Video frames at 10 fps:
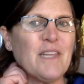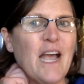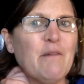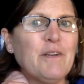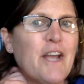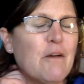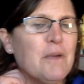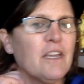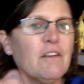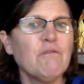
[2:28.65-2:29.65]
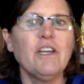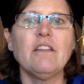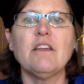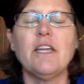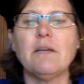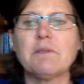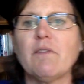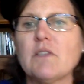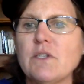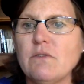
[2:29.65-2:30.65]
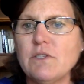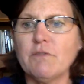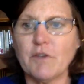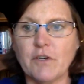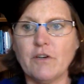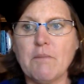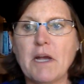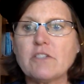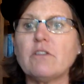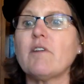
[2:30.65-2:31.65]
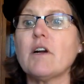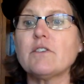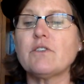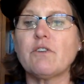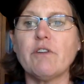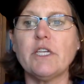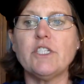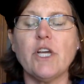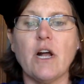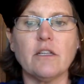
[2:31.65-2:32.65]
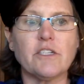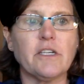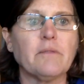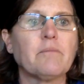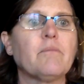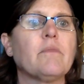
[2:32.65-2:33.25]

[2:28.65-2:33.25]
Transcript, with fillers: I will now begin reading the names of the students who've earned a Bachelor of Arts degree in geology.